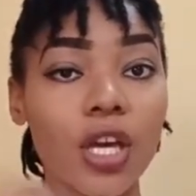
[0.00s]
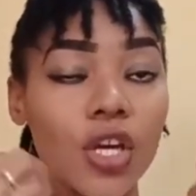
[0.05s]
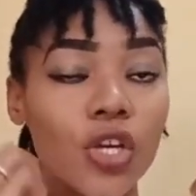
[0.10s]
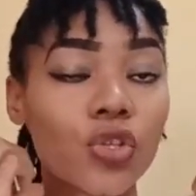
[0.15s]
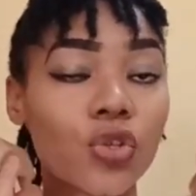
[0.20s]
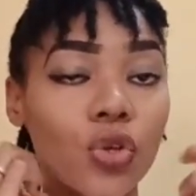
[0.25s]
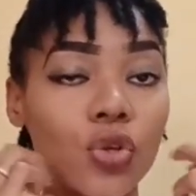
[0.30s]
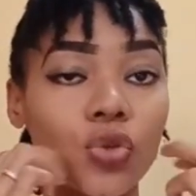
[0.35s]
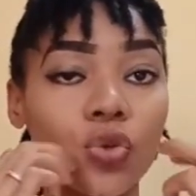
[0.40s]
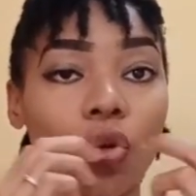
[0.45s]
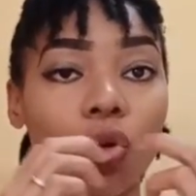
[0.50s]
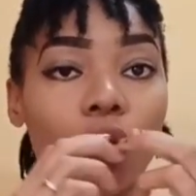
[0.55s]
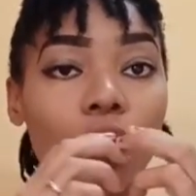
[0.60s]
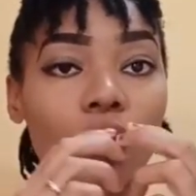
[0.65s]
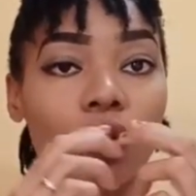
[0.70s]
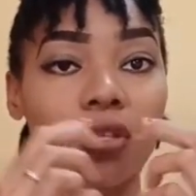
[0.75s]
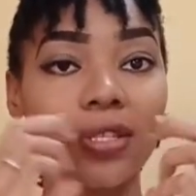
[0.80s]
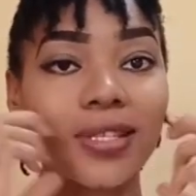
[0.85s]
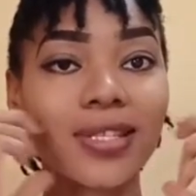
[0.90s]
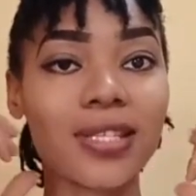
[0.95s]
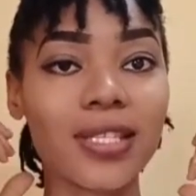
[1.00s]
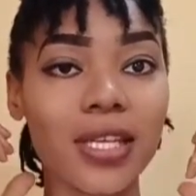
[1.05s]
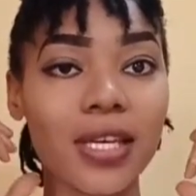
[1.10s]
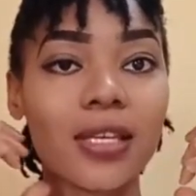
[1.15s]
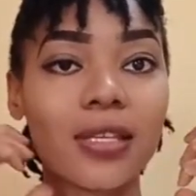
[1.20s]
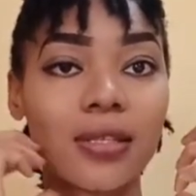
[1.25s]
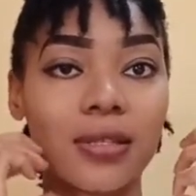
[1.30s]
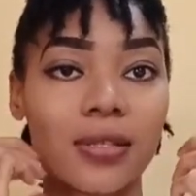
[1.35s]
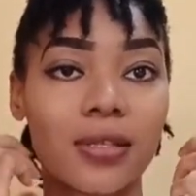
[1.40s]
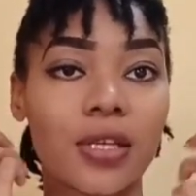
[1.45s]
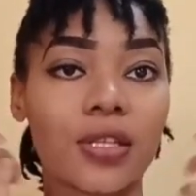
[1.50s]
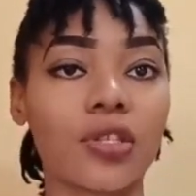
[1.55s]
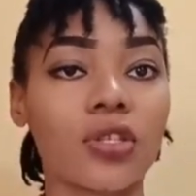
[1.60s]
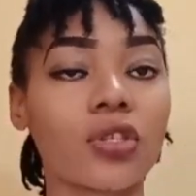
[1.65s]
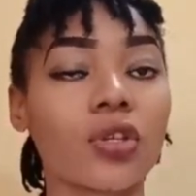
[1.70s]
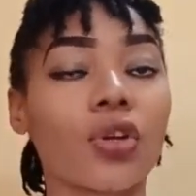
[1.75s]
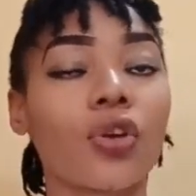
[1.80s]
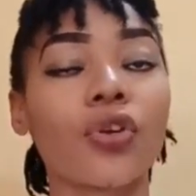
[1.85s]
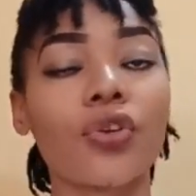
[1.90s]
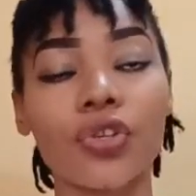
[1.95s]
it also causes stains and
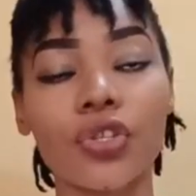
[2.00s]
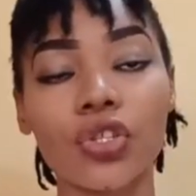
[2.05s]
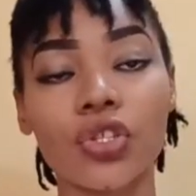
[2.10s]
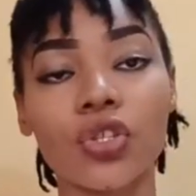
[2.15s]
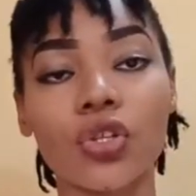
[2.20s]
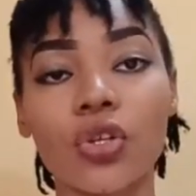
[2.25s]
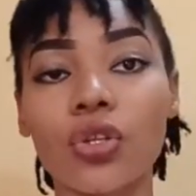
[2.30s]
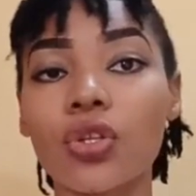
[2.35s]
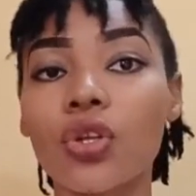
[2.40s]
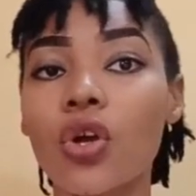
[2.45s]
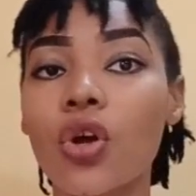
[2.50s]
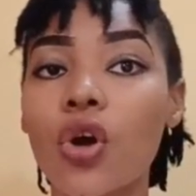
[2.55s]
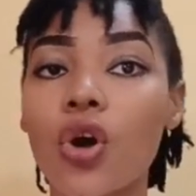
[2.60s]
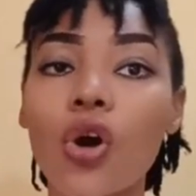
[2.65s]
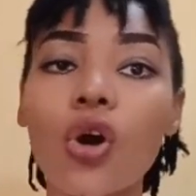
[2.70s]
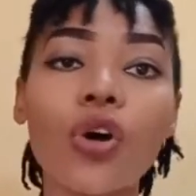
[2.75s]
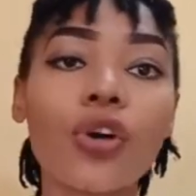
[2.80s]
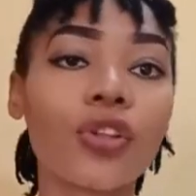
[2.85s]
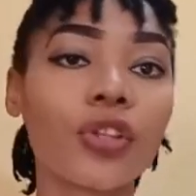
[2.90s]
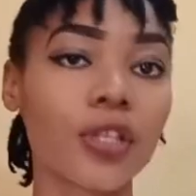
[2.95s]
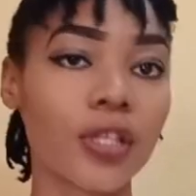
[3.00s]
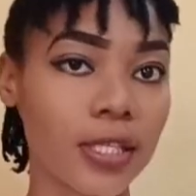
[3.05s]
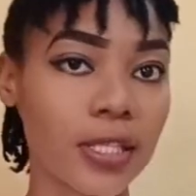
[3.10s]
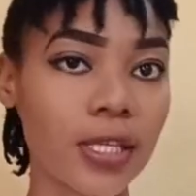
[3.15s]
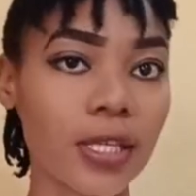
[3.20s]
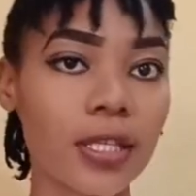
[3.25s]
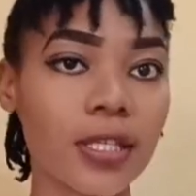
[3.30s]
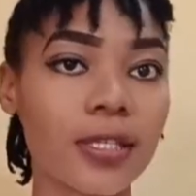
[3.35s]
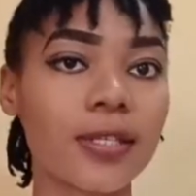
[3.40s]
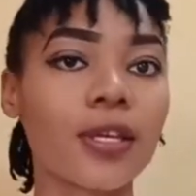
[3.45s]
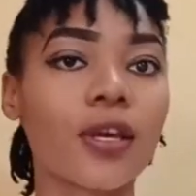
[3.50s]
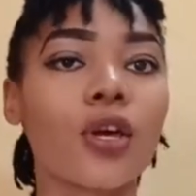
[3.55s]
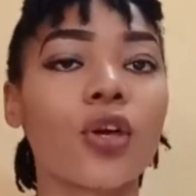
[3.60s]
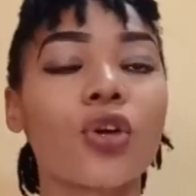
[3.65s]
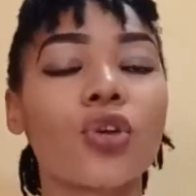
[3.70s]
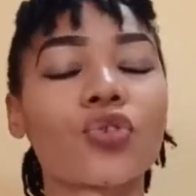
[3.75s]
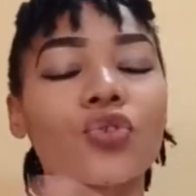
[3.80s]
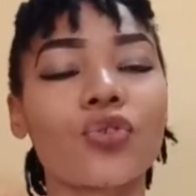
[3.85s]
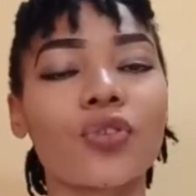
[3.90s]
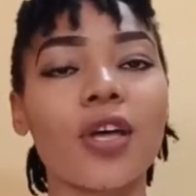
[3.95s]
discoloration on the teeth.
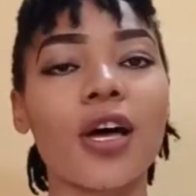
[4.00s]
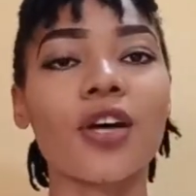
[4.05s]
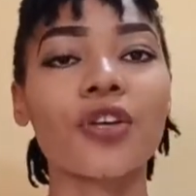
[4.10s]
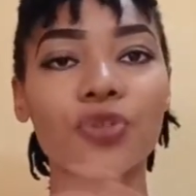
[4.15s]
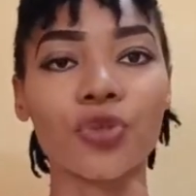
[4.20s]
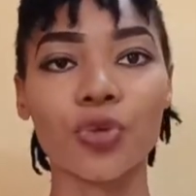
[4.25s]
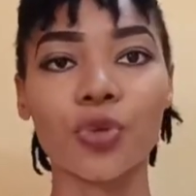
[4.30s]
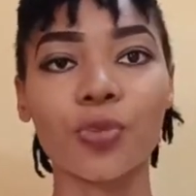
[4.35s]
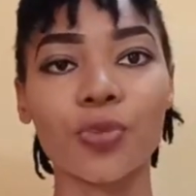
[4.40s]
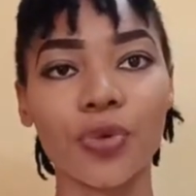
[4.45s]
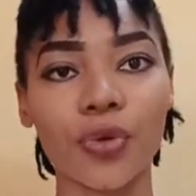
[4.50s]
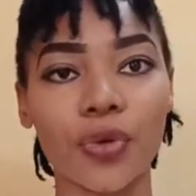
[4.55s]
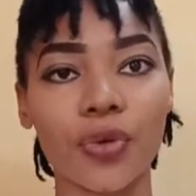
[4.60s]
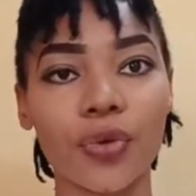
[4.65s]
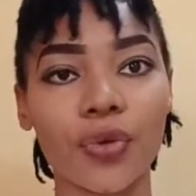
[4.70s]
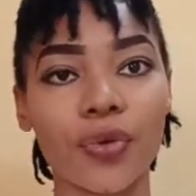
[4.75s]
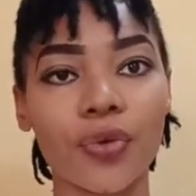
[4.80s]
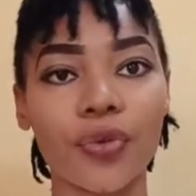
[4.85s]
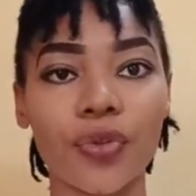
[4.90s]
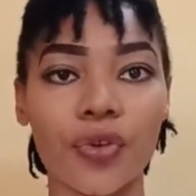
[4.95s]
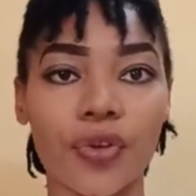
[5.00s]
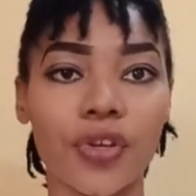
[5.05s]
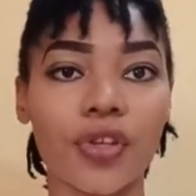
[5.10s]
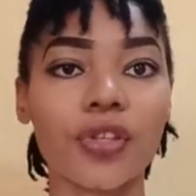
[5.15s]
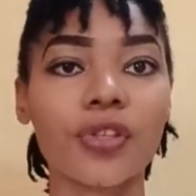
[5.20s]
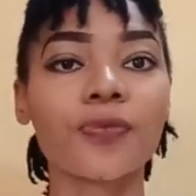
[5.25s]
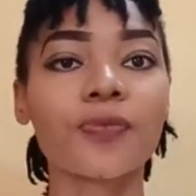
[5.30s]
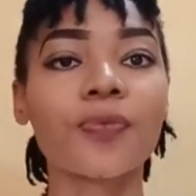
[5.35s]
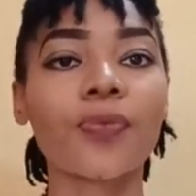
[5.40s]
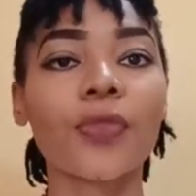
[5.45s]
So that's number 3.